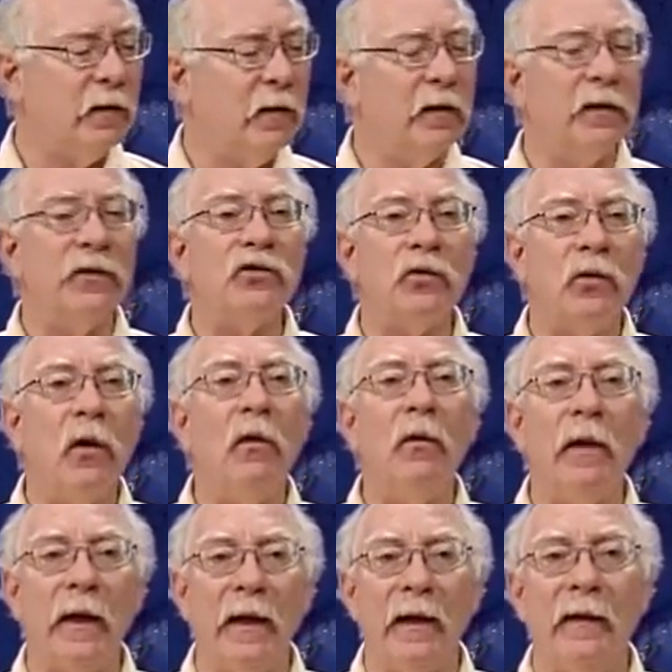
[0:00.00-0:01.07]

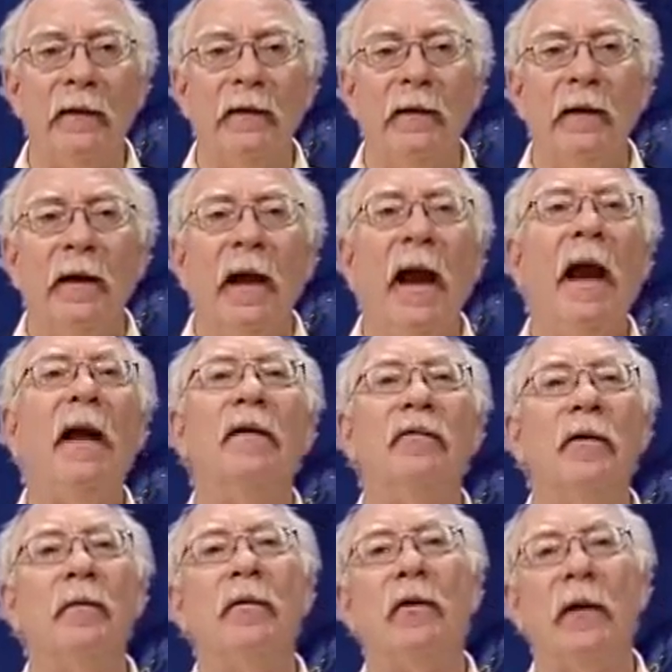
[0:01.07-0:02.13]
controlling and
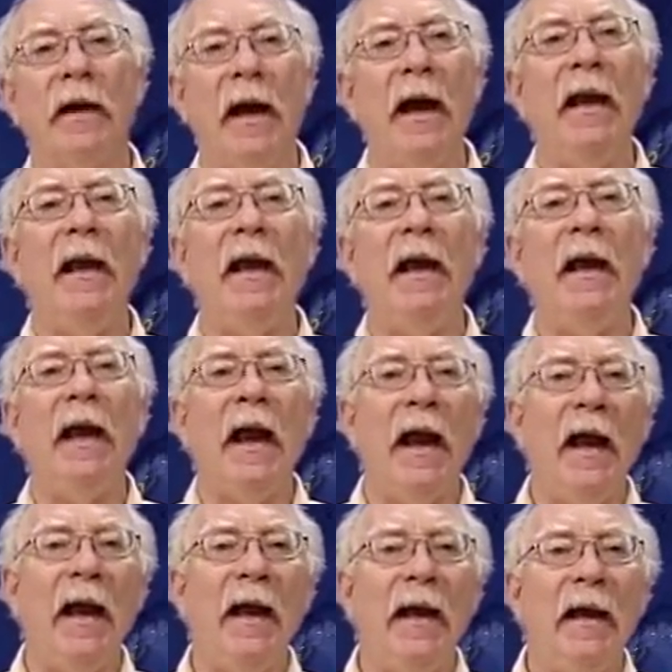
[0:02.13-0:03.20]
from creating
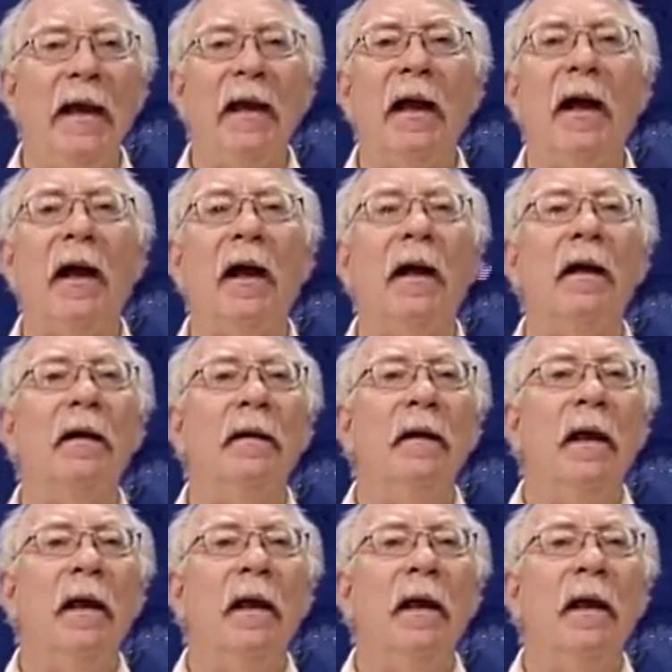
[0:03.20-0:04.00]
a, uh,